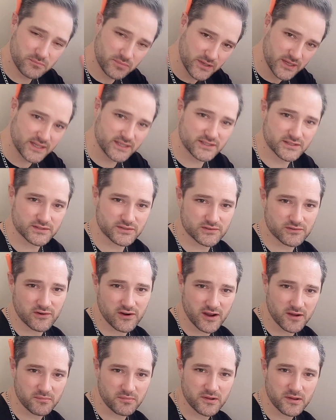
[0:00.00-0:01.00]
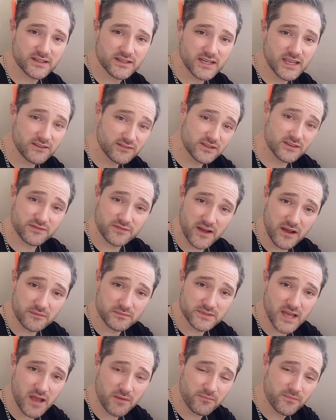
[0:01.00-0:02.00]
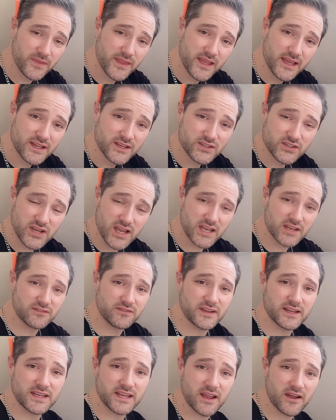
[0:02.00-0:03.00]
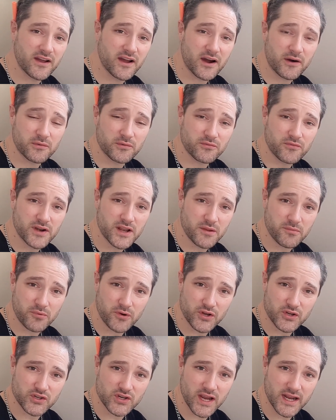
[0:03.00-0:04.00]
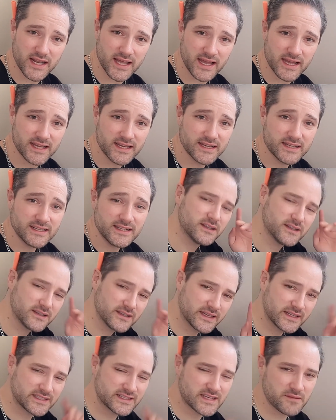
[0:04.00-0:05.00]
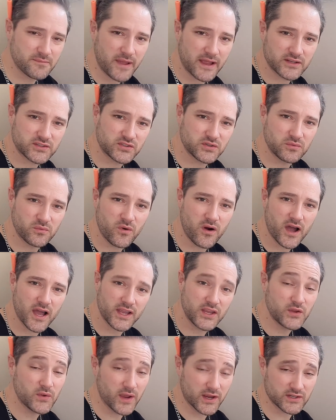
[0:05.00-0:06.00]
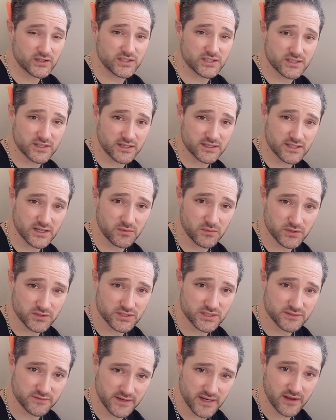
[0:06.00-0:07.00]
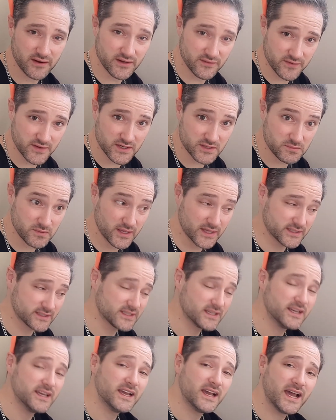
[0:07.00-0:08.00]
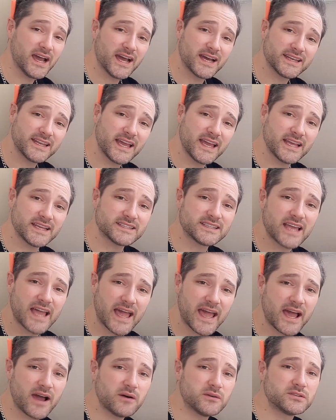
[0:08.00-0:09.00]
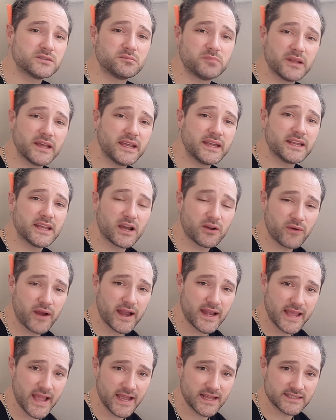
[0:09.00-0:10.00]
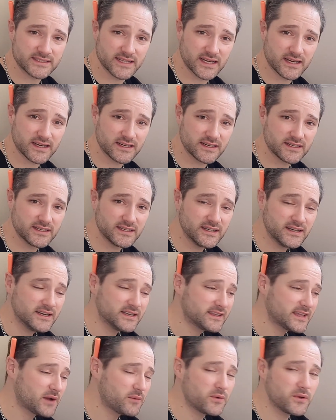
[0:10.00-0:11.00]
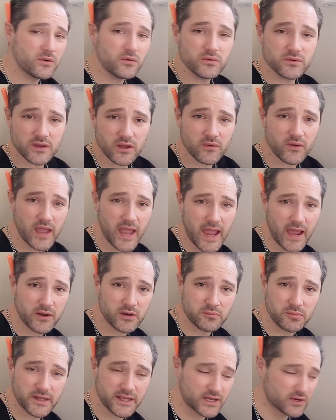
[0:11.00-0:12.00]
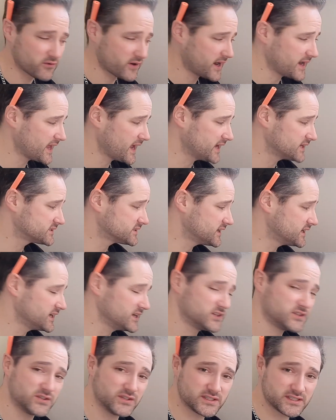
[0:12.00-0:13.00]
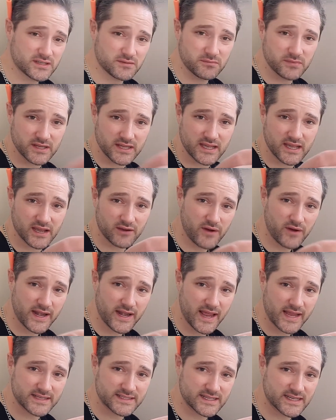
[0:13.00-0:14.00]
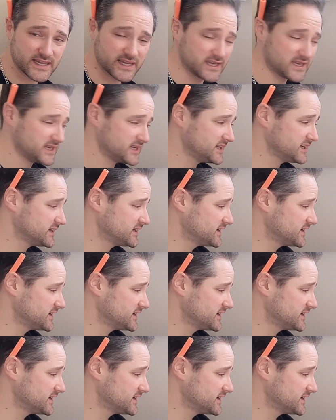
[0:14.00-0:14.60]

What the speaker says: please subscribe, give us a thumbs up, share the video. I would really appreciate that. Let's get back to why you actually started to watch this video in the first place, and that is how to bleed a radiator. Now we all know how to bleed a radiator is you simply get a radiator key